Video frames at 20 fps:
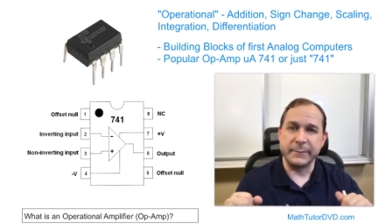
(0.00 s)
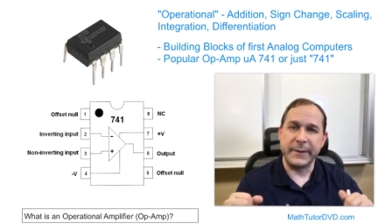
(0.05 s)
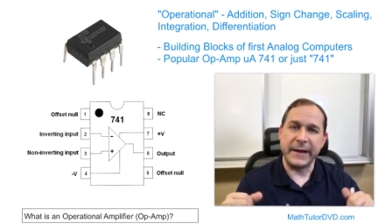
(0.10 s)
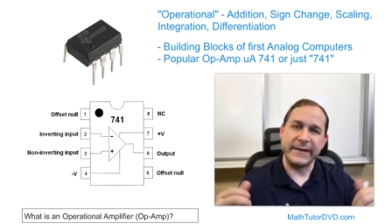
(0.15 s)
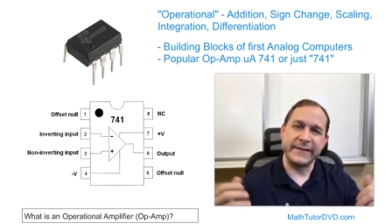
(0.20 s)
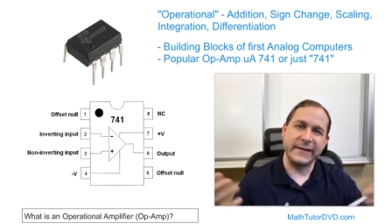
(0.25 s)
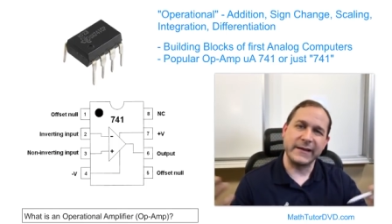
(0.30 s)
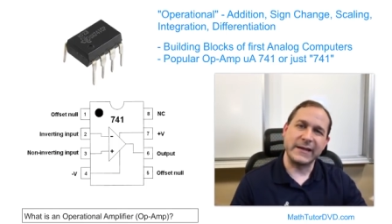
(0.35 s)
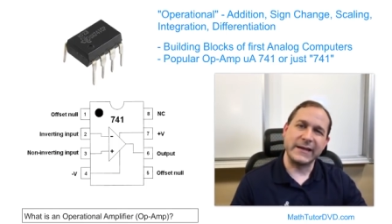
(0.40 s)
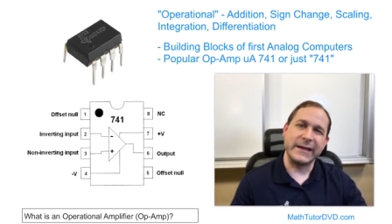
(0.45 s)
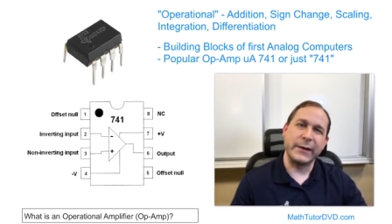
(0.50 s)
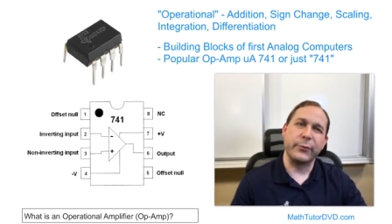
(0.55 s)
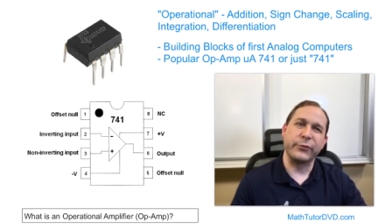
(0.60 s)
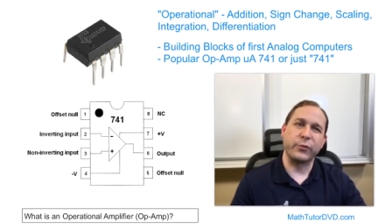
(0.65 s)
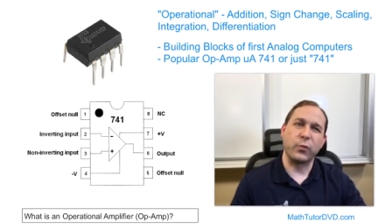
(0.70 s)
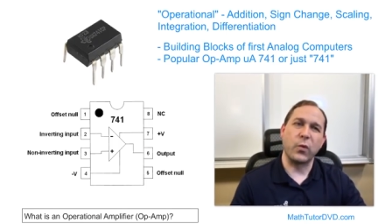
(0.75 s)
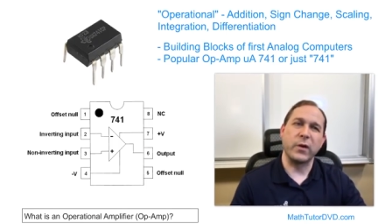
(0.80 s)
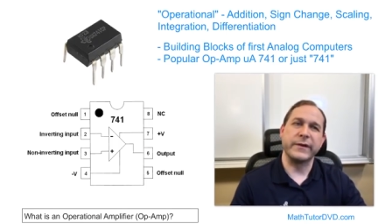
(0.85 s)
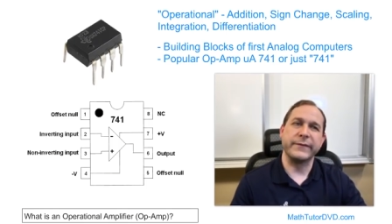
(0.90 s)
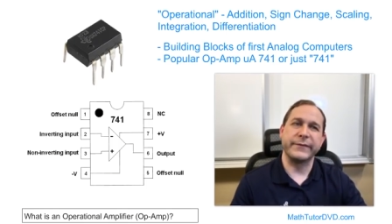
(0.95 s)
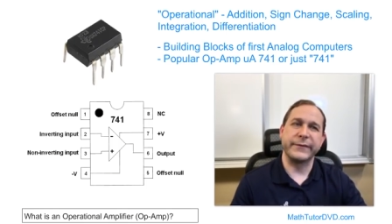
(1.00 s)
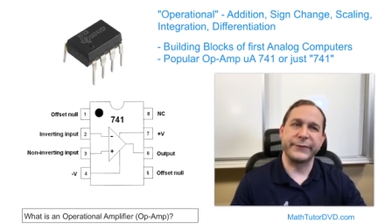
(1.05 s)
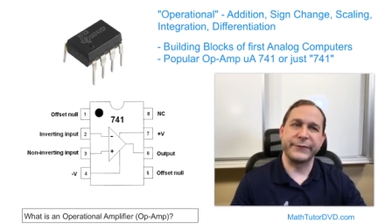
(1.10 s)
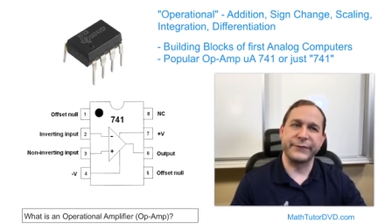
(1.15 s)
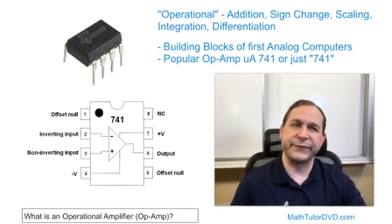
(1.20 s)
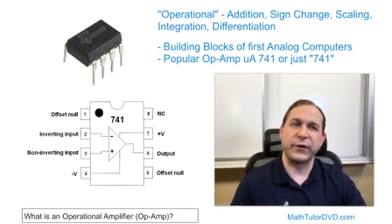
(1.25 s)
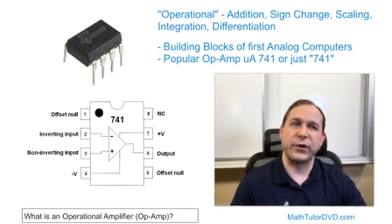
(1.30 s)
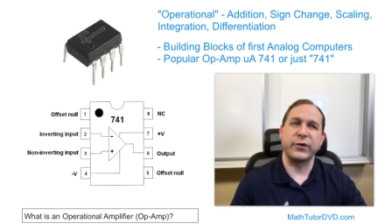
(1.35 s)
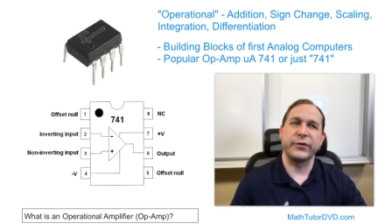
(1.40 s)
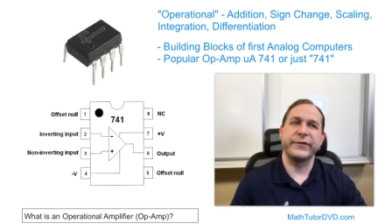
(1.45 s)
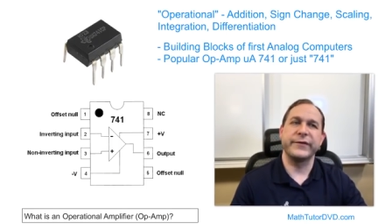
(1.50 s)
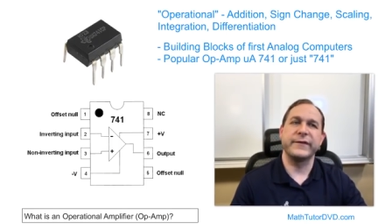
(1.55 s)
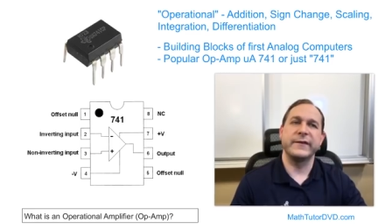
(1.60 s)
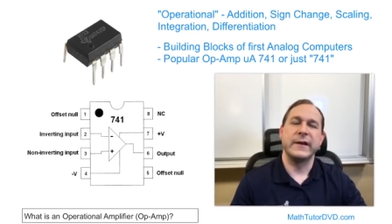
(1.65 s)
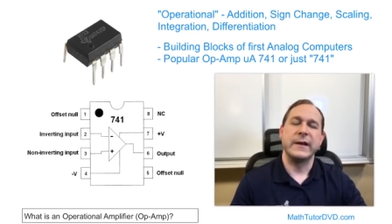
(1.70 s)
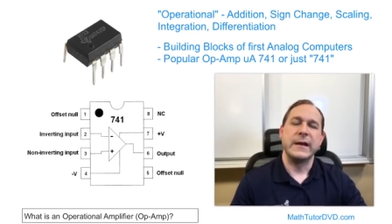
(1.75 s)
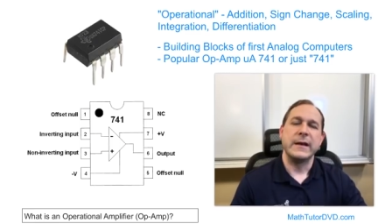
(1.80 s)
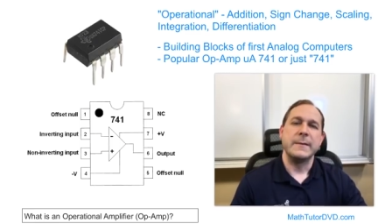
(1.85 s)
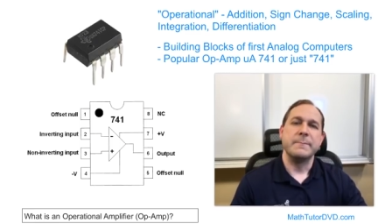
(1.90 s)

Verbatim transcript: Basically, it was one of the first